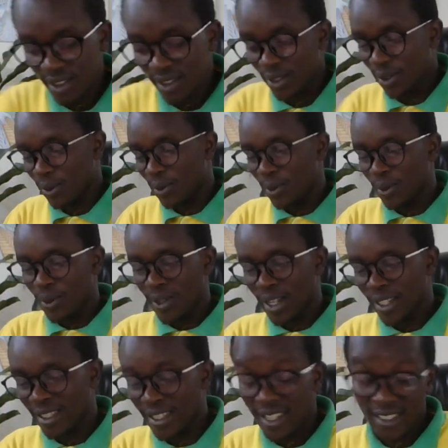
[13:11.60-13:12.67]
So
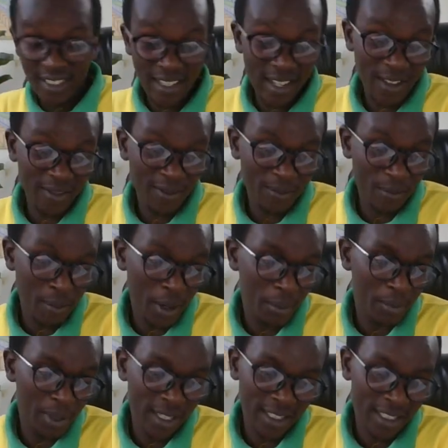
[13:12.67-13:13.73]
I just love my
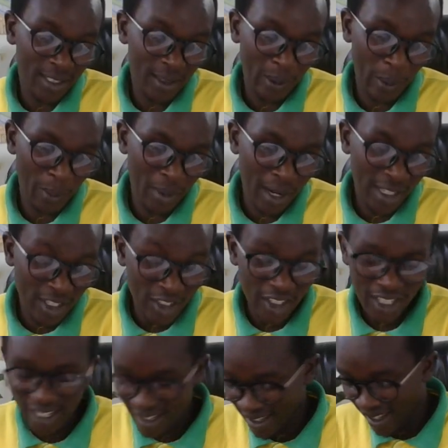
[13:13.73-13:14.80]
president so
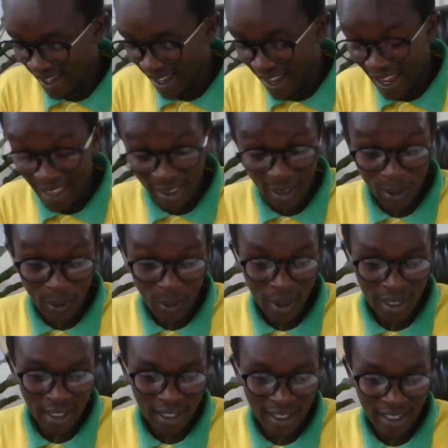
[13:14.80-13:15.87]
much, and that's
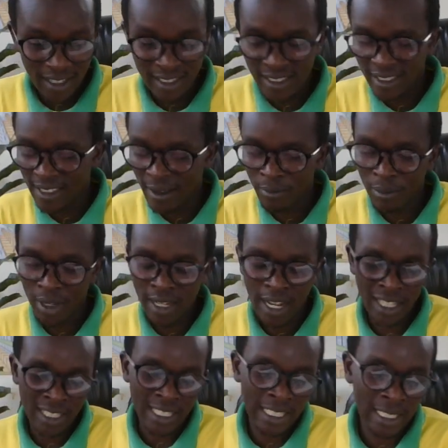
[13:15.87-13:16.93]
why it's have been an